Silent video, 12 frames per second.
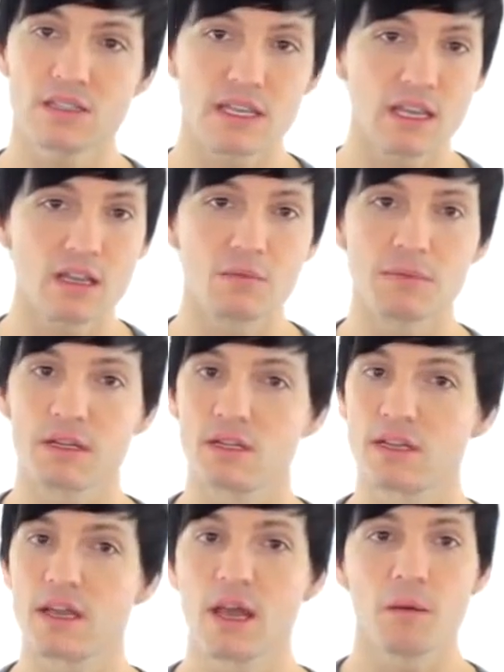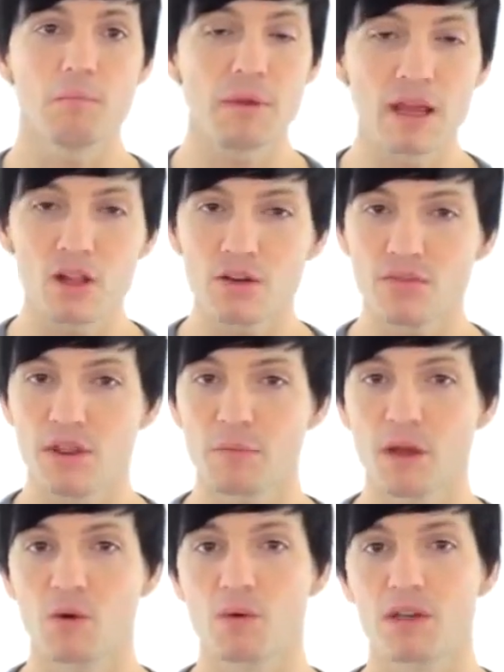singing ability, male or
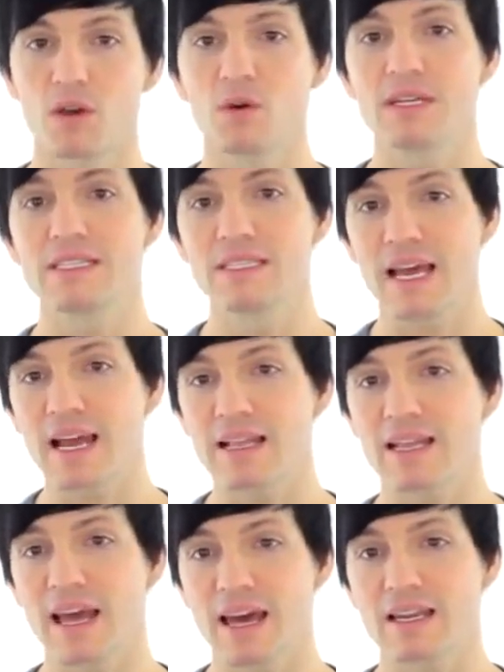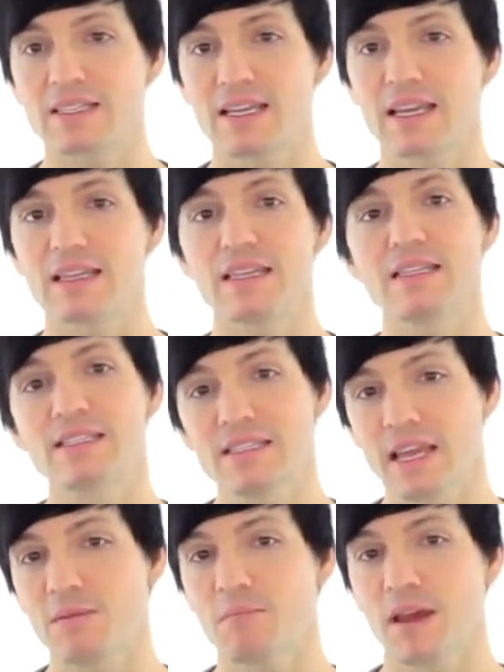female, would know exactly how to take these
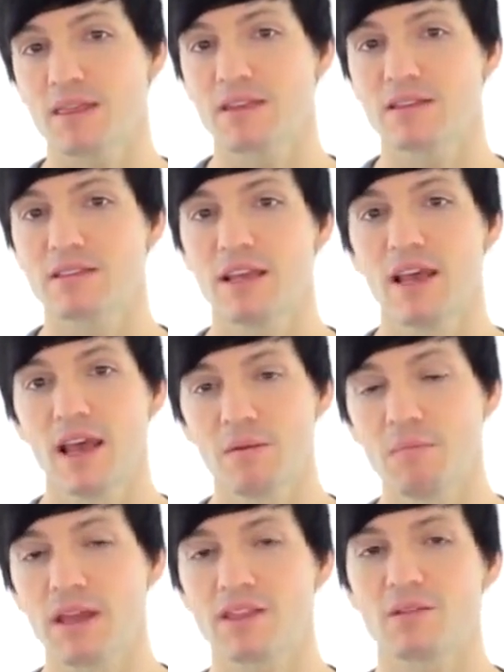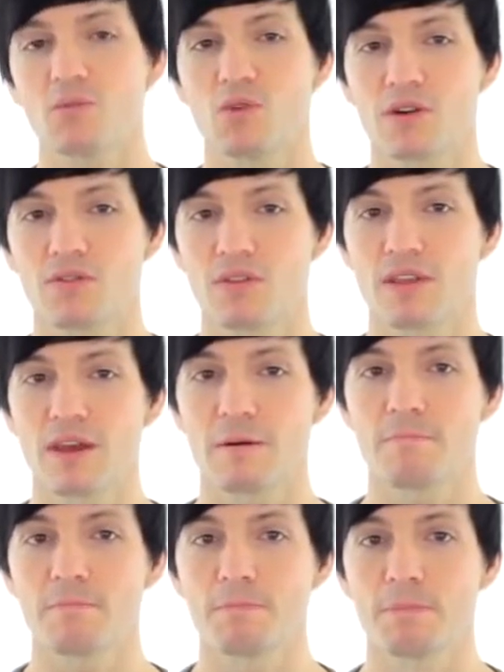same methods and make them work for them.
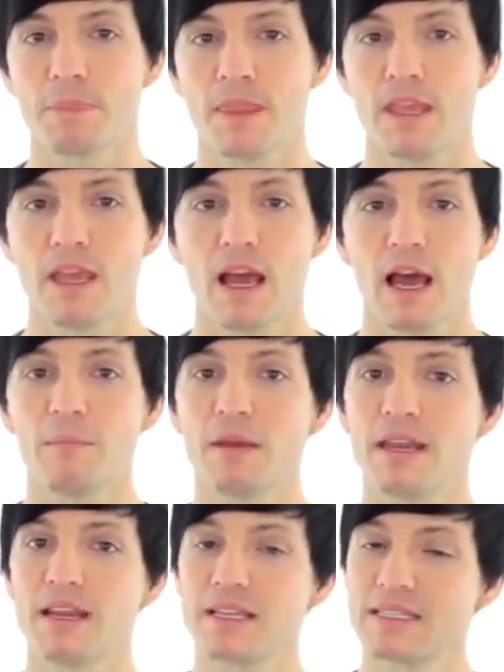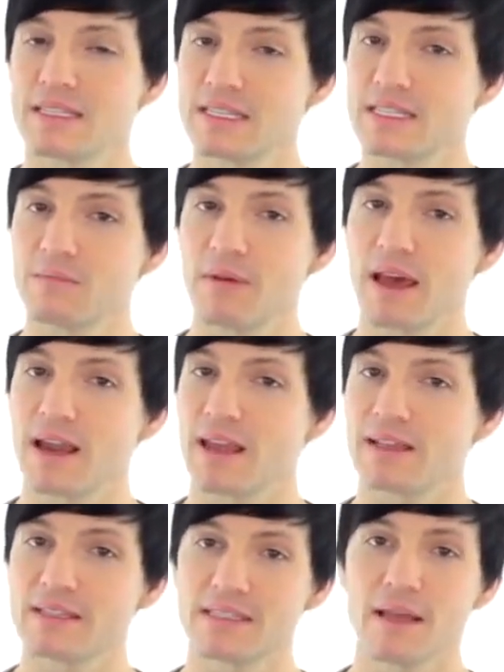I made it as systematic
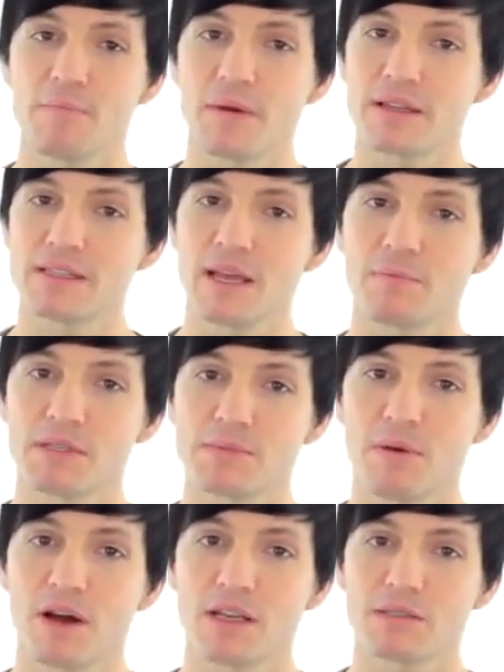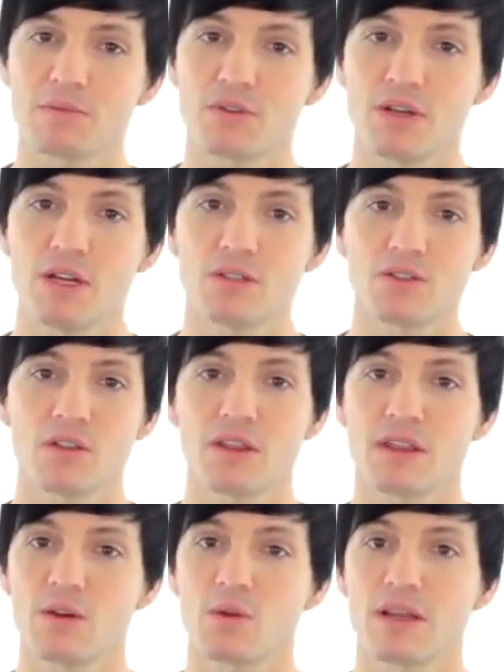and step-by-step as possible so
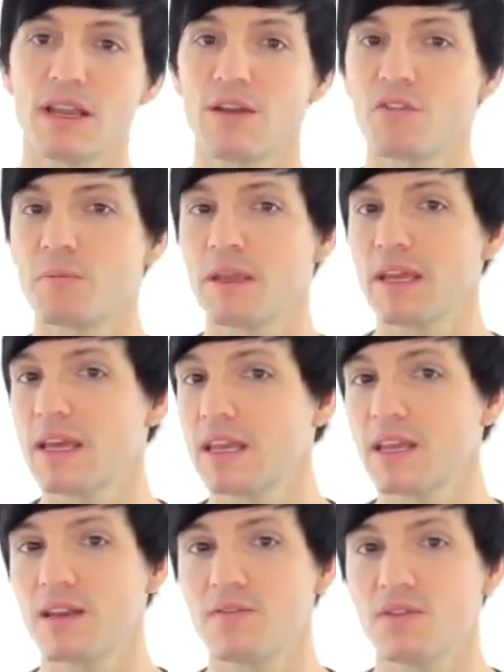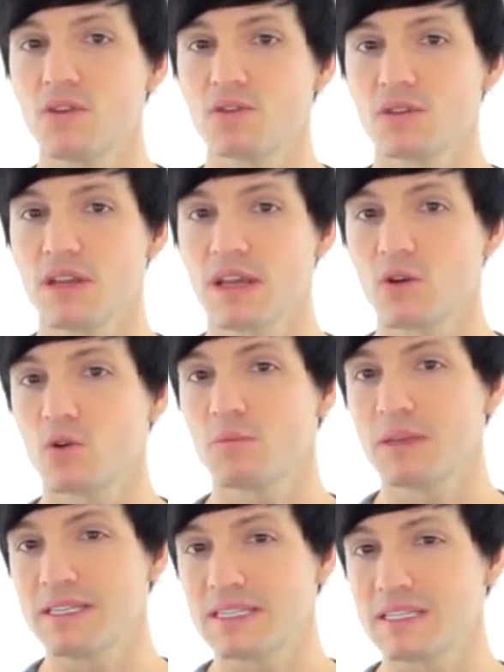that there would never be any confusion and it would
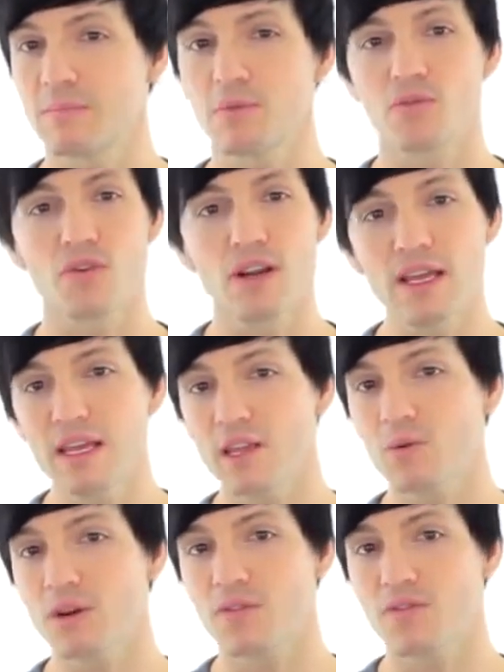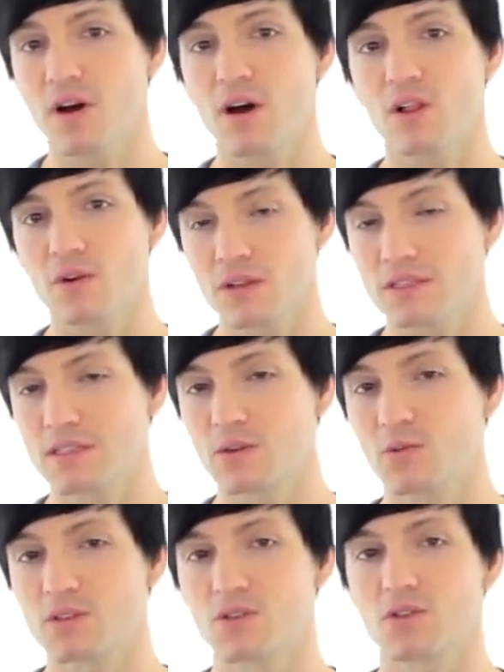be simple for anyone to follow and see
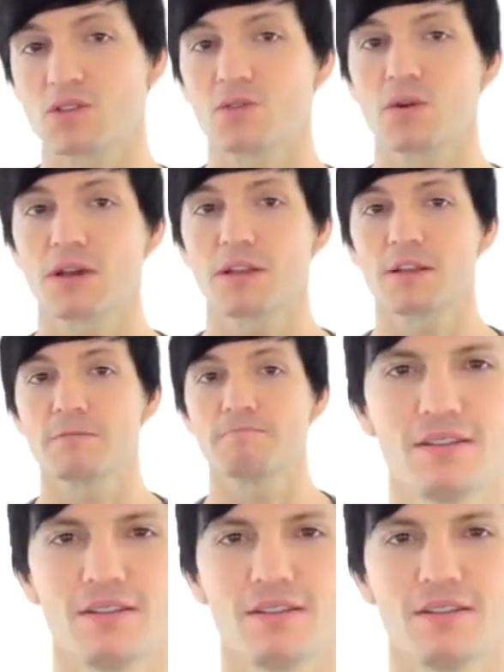results quickly.